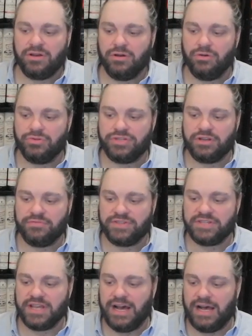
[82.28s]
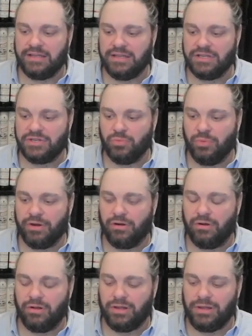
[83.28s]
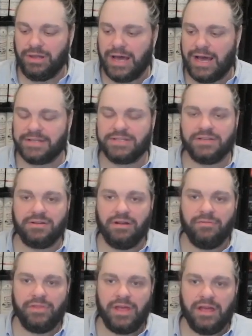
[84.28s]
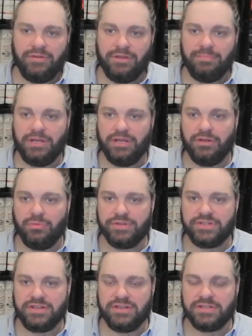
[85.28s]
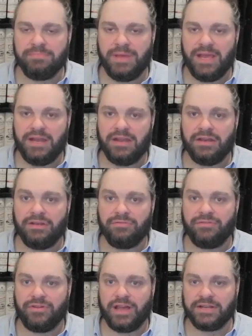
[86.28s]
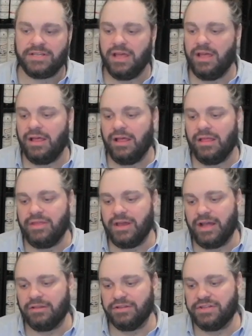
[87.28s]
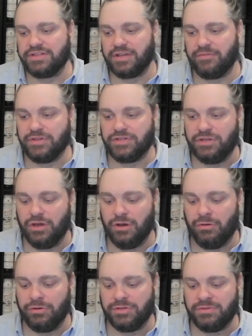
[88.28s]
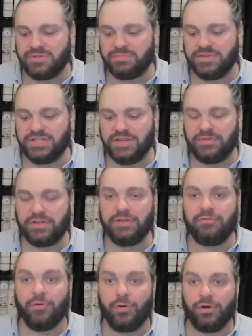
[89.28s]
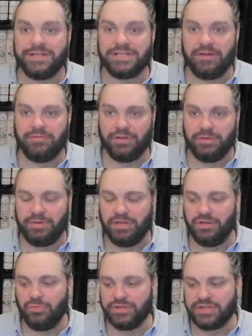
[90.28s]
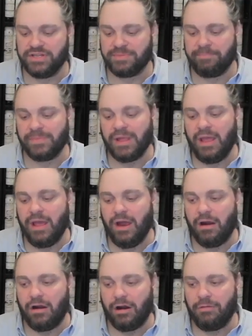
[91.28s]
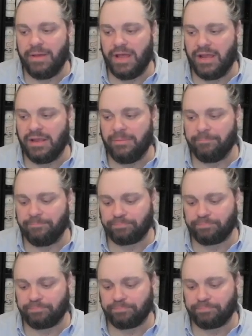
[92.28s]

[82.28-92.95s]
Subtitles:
coast of Scotland, where a lot of the heavy peated whiskey is made. And in fact, the island itself is known specifically for its heavily peated whiskeys. Ardbeg,